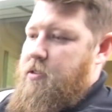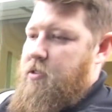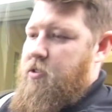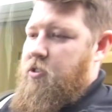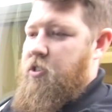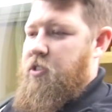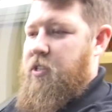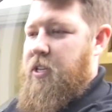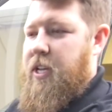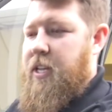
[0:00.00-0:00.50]

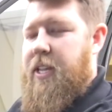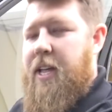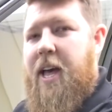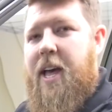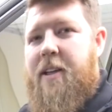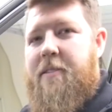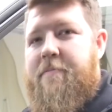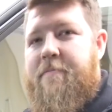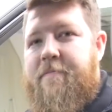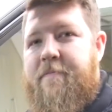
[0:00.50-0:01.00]
Just like
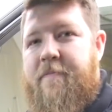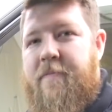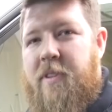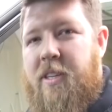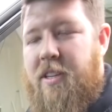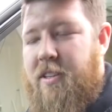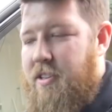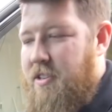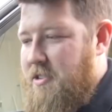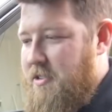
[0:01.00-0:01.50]
that,
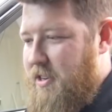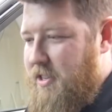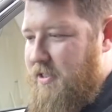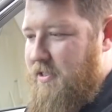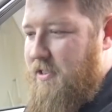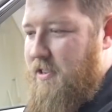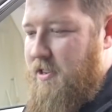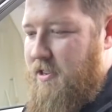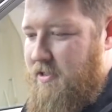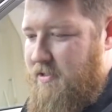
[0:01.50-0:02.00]
your
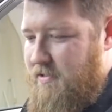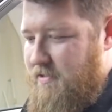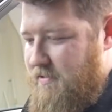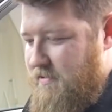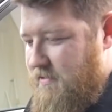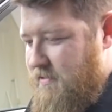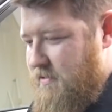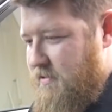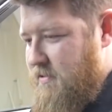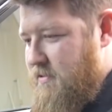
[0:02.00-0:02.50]
install
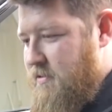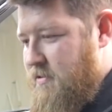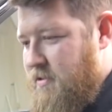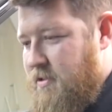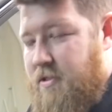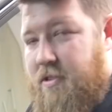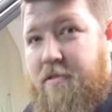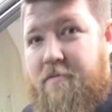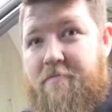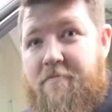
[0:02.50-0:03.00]

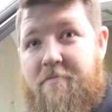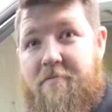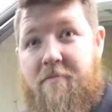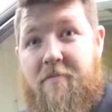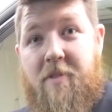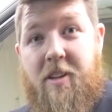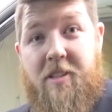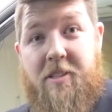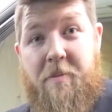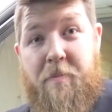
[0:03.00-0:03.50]

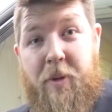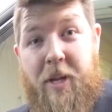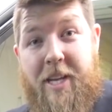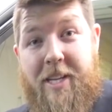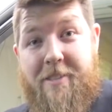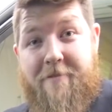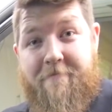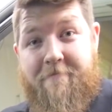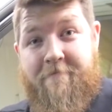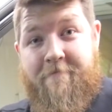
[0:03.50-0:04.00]
is complete.